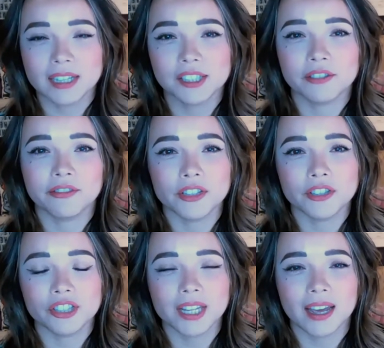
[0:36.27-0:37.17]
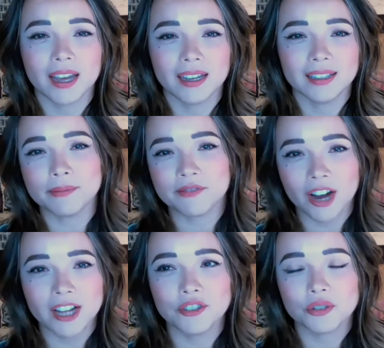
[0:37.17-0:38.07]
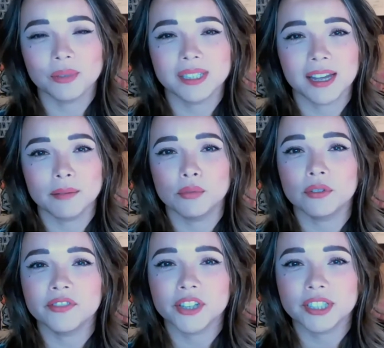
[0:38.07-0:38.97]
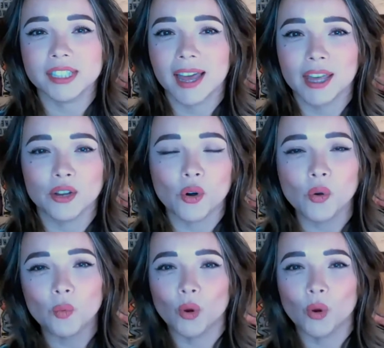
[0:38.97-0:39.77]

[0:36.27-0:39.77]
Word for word: As the French say, and I'm French, we say bouleversé, your whole